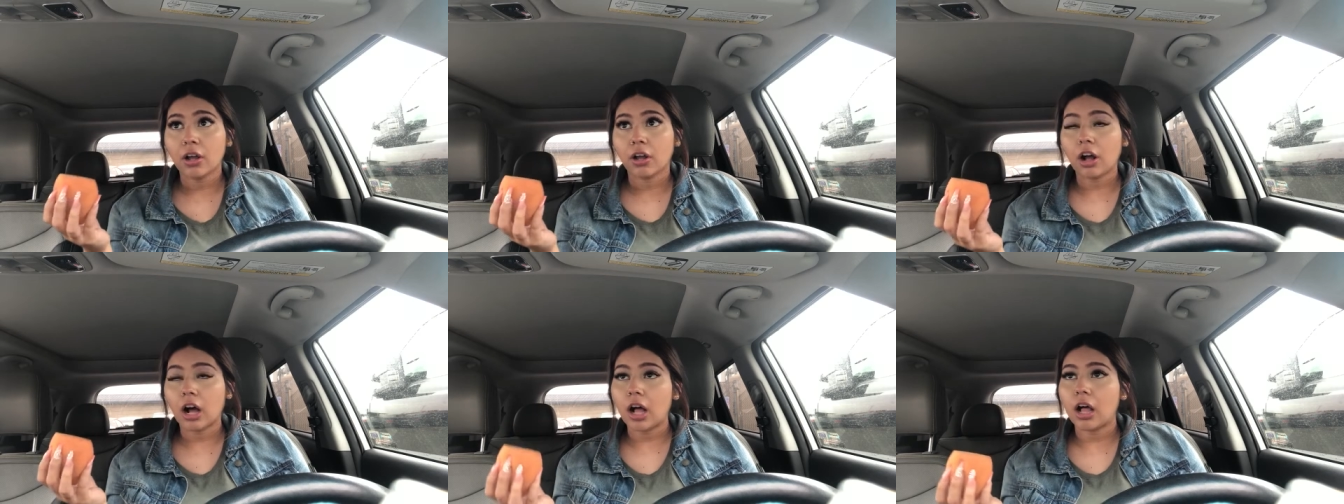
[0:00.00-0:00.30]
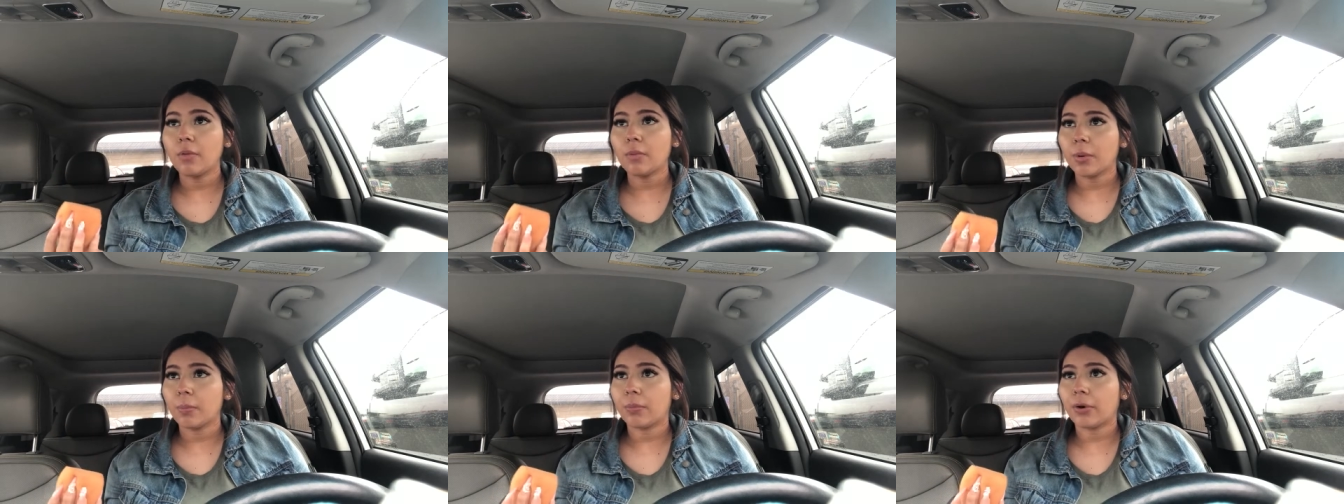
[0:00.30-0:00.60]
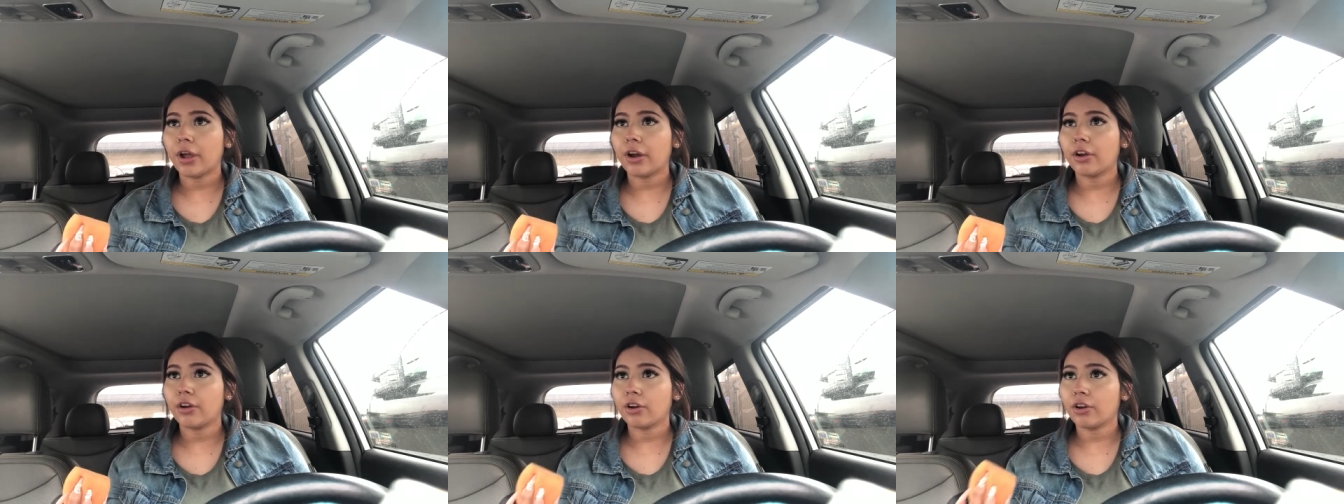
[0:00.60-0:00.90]
Call him a
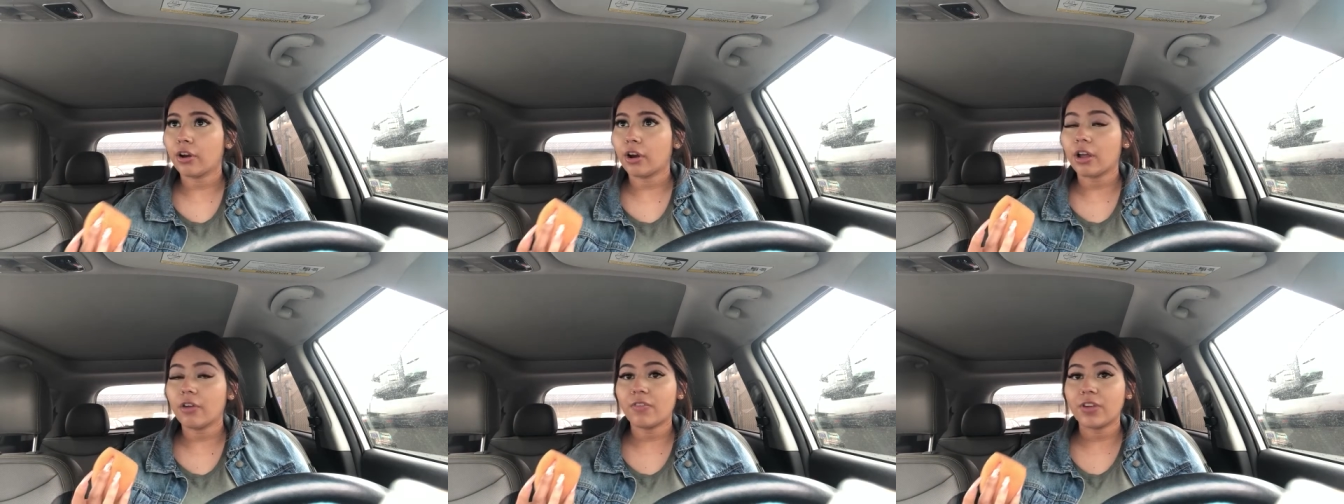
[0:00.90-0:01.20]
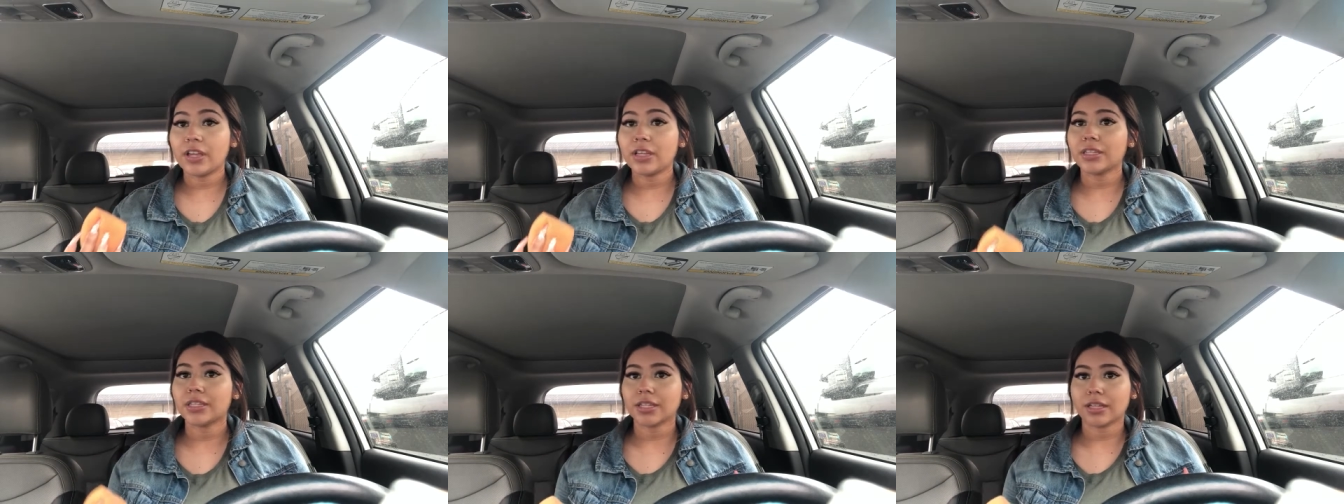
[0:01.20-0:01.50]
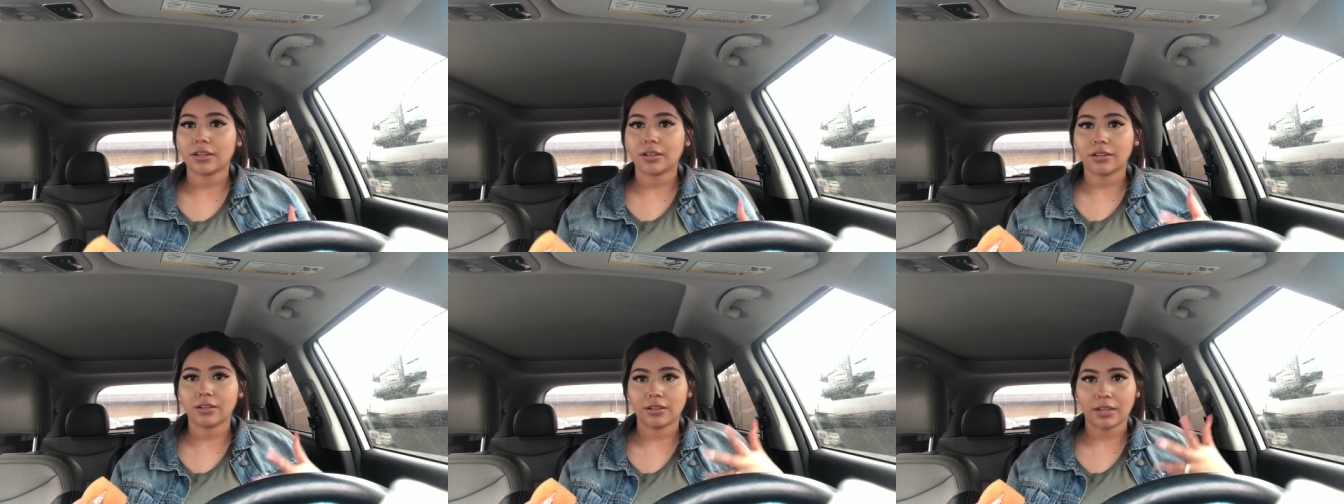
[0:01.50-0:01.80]
predator if he's
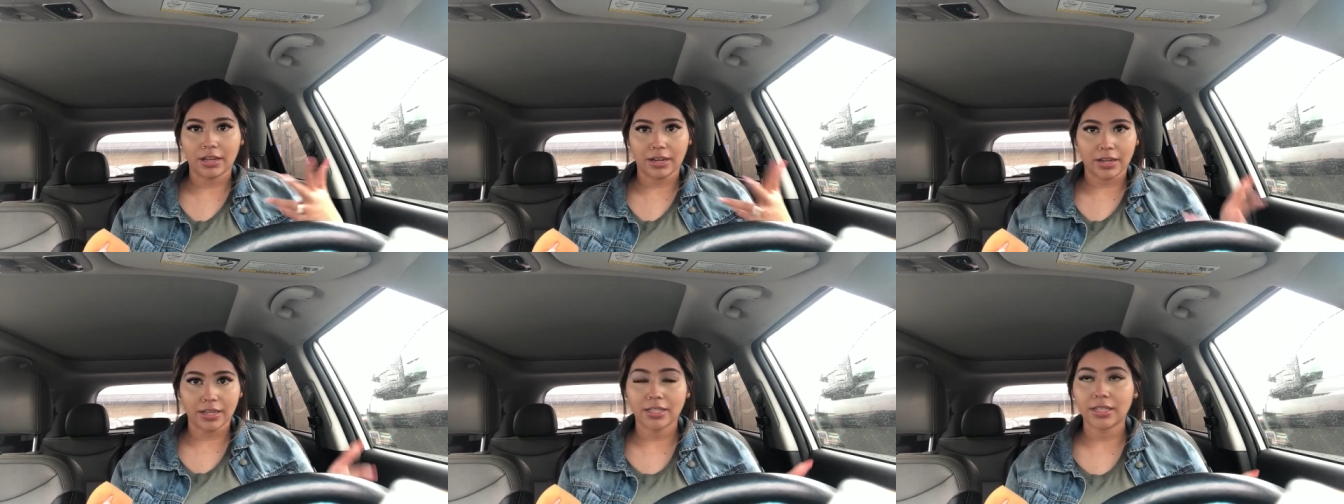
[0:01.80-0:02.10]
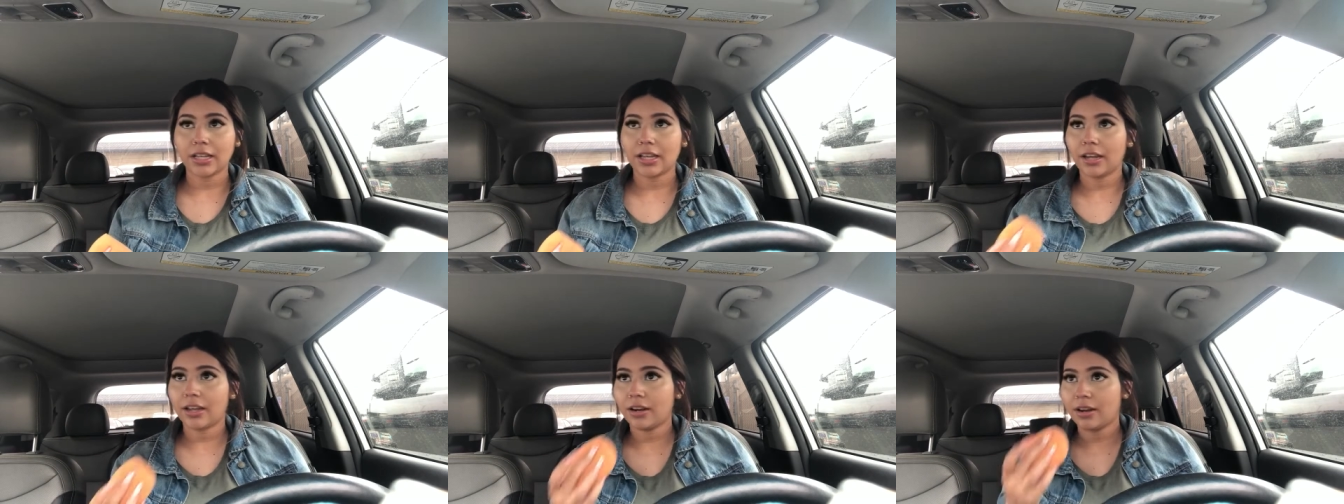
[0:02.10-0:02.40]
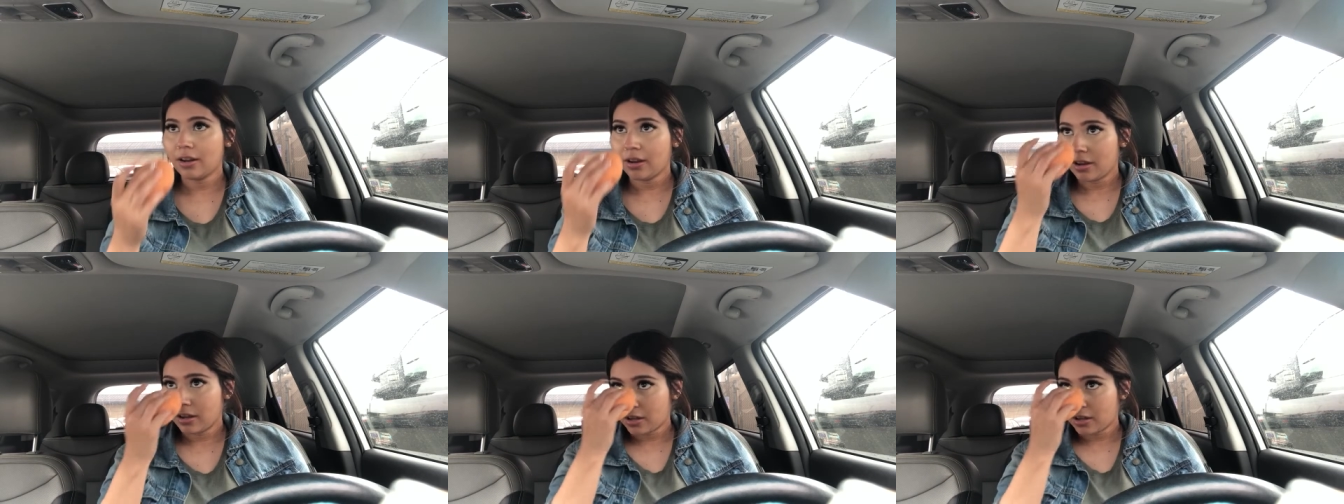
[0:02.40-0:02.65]
like I said,